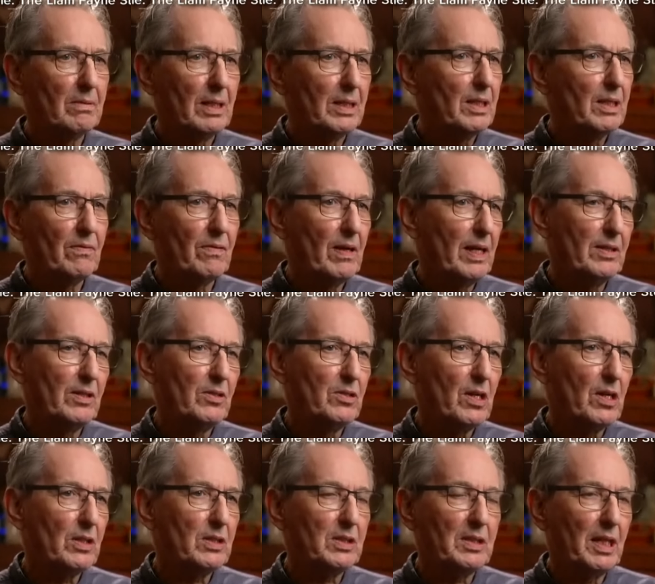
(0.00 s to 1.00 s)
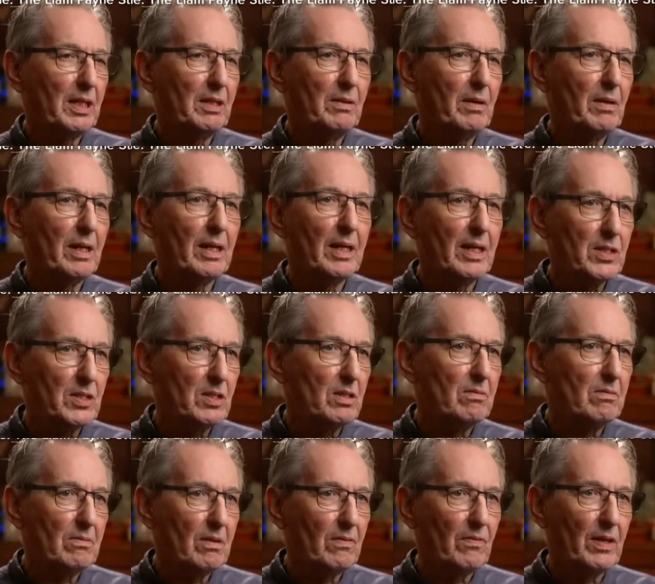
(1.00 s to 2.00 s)
when you've had the drugs taken away,
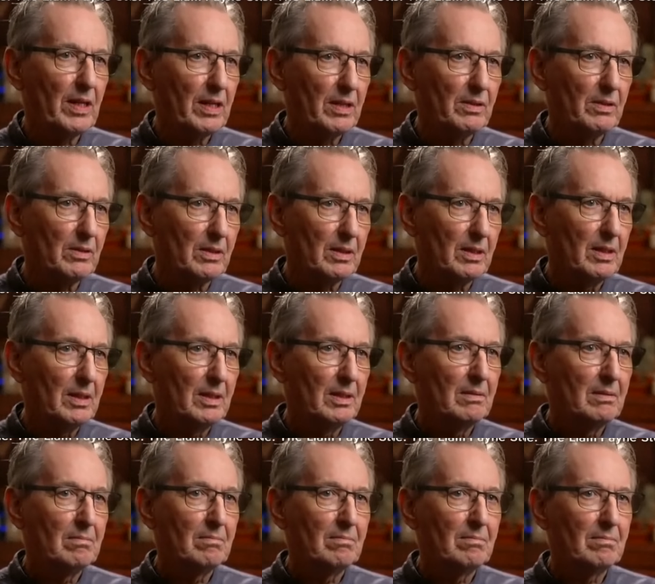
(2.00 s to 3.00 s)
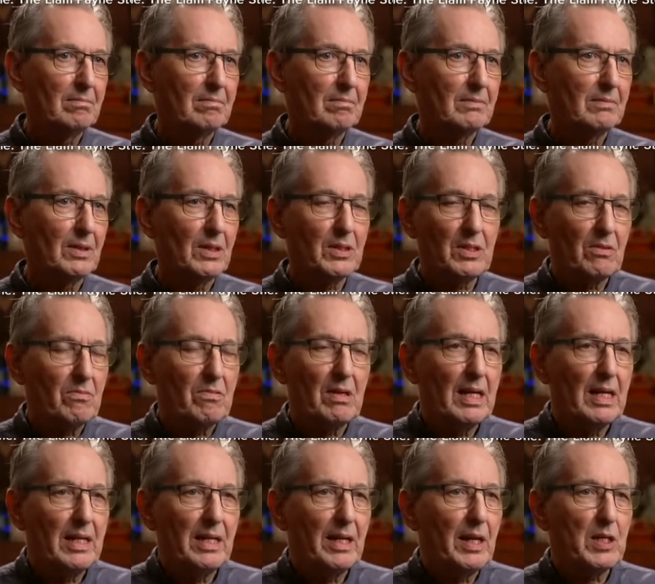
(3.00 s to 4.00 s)
isn't revealed as a
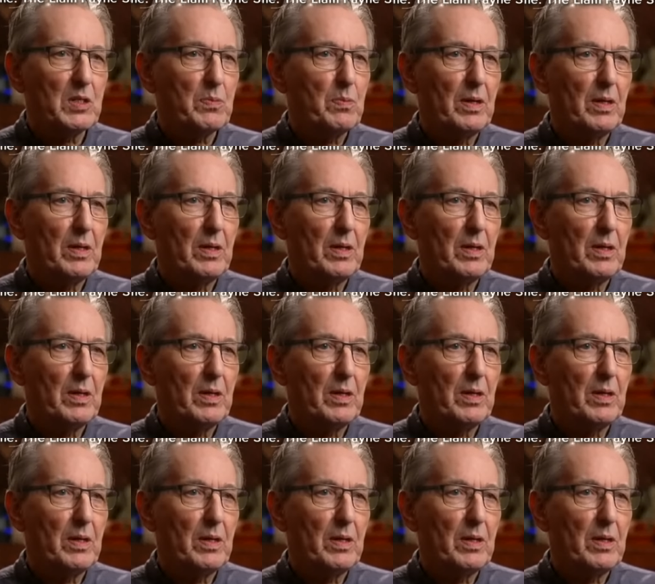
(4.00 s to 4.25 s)
really nice